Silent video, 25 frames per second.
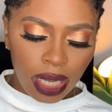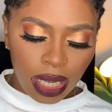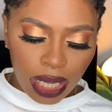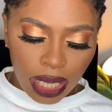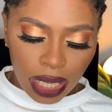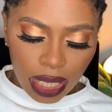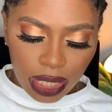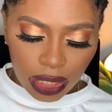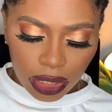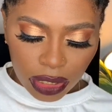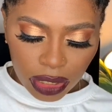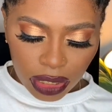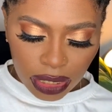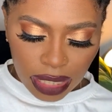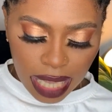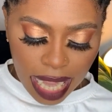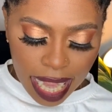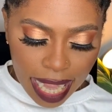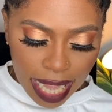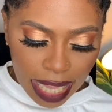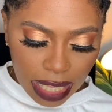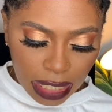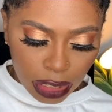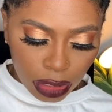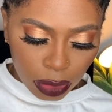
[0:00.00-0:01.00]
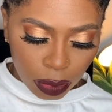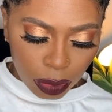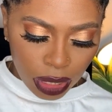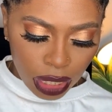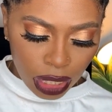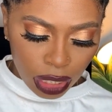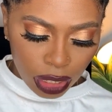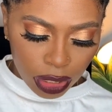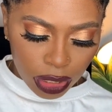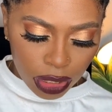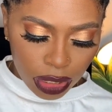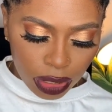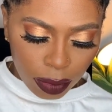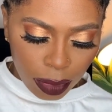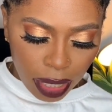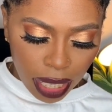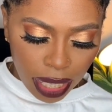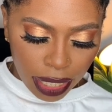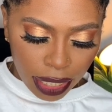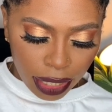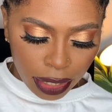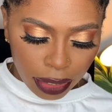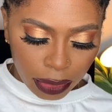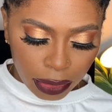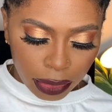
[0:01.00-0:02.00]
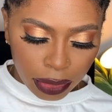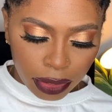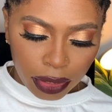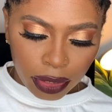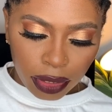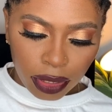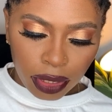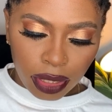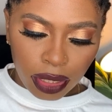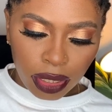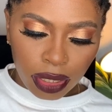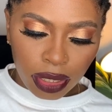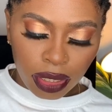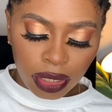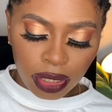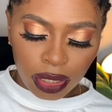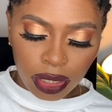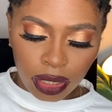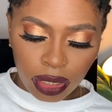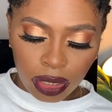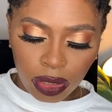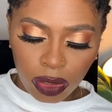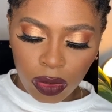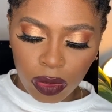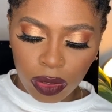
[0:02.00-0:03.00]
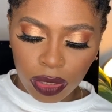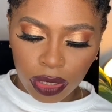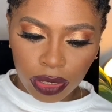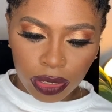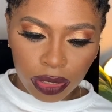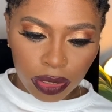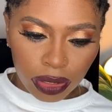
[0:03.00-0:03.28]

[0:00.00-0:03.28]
do is just add some color to my inner corner.